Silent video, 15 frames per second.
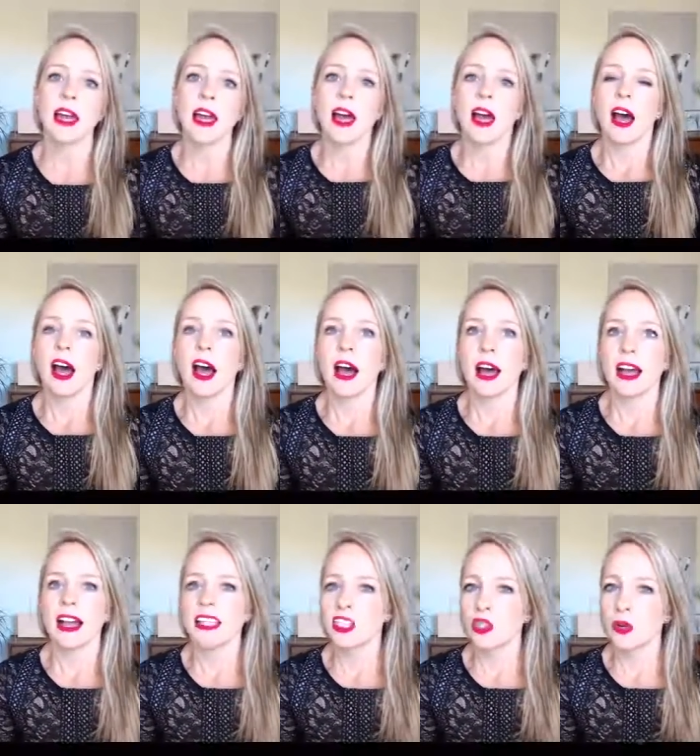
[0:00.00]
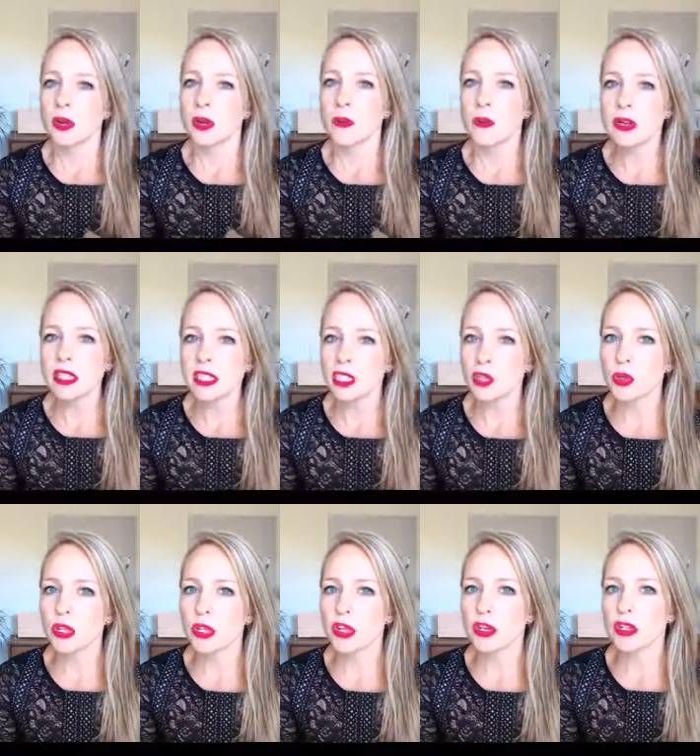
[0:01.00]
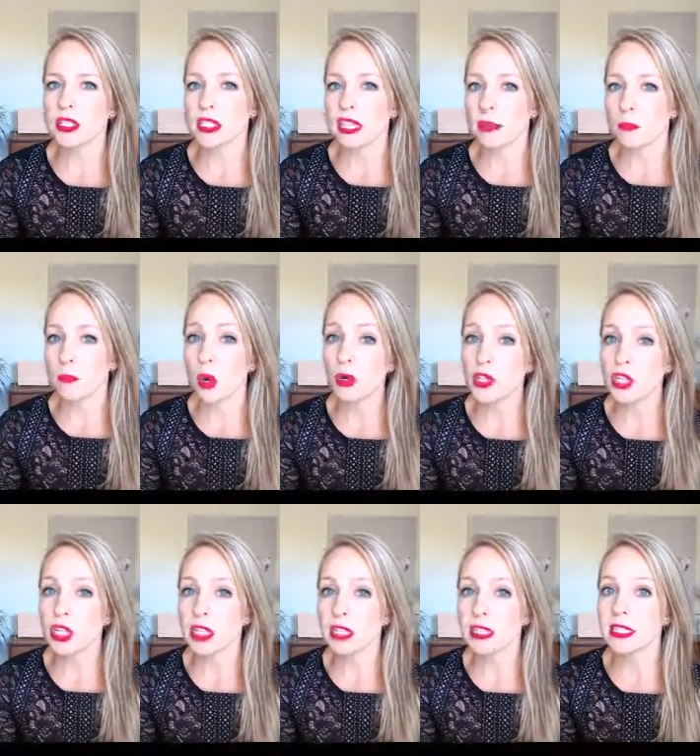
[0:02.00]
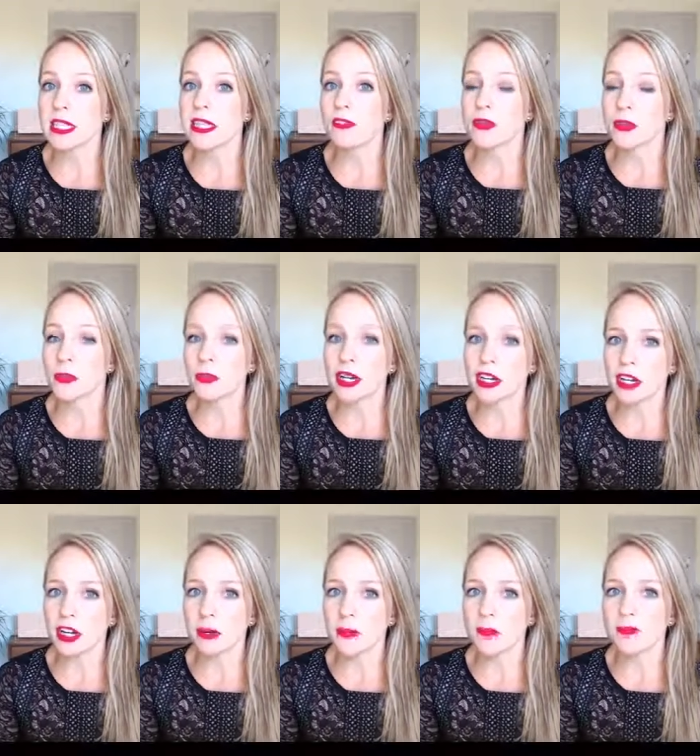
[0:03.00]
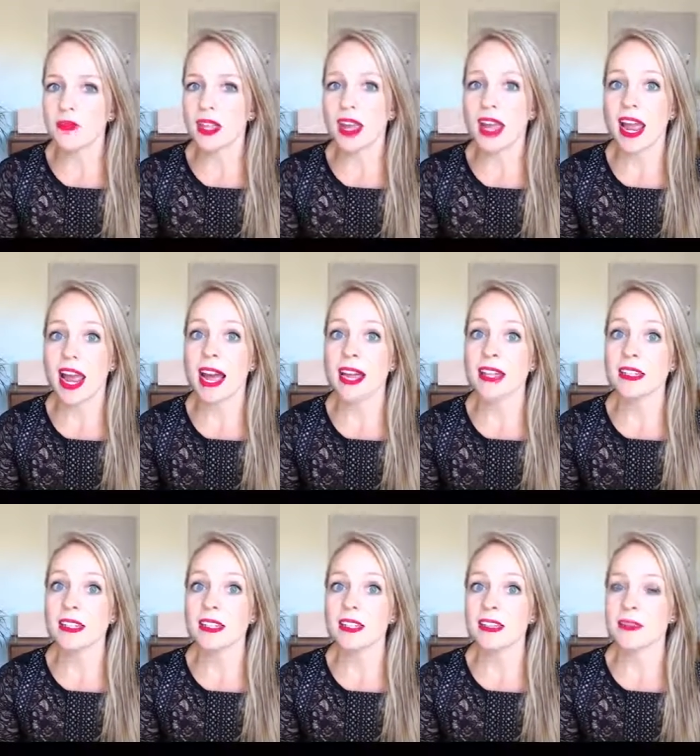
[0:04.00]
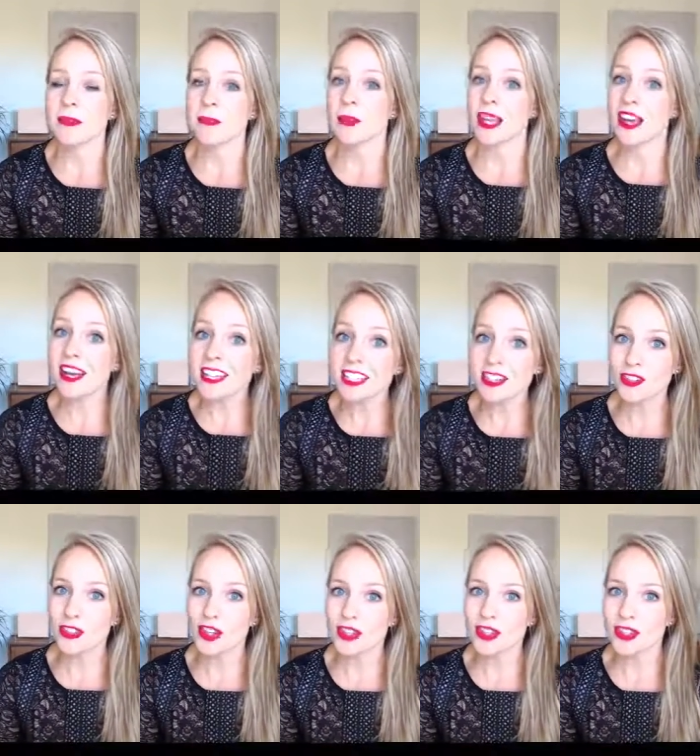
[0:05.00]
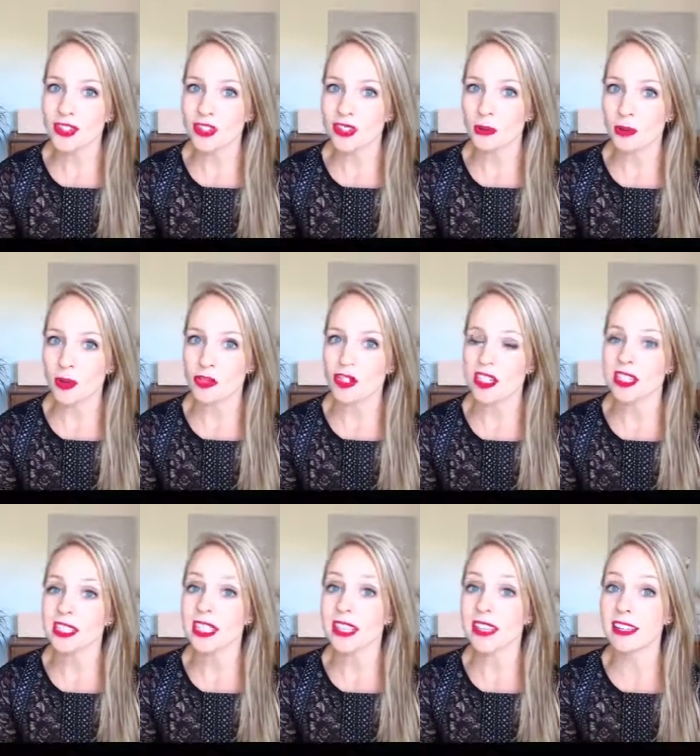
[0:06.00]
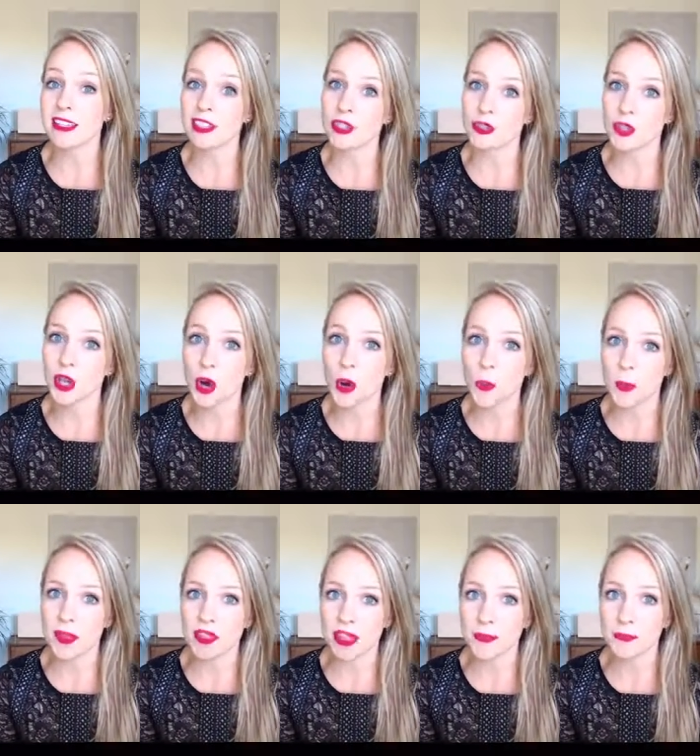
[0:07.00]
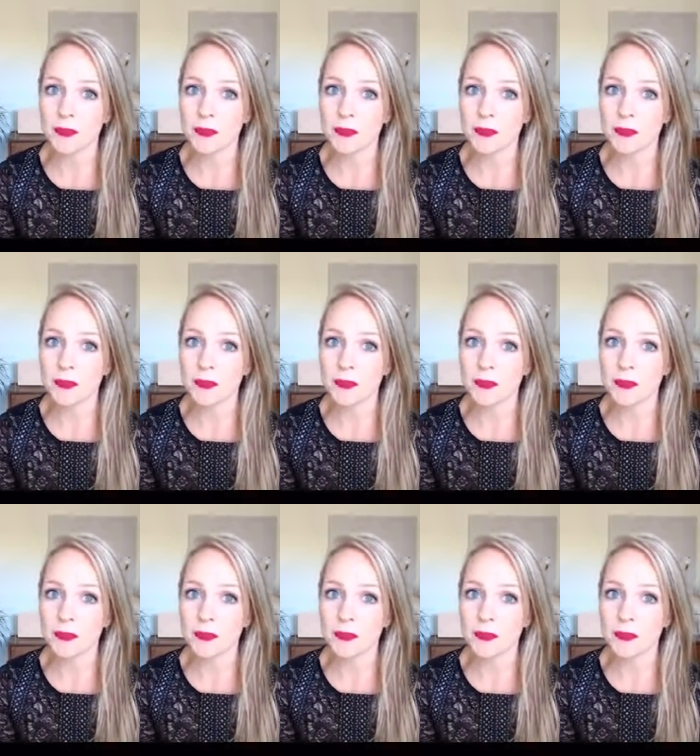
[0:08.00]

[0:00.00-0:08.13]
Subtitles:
So it really triggers emotions in the reader. And because it triggers those emotions, it gets you to open them.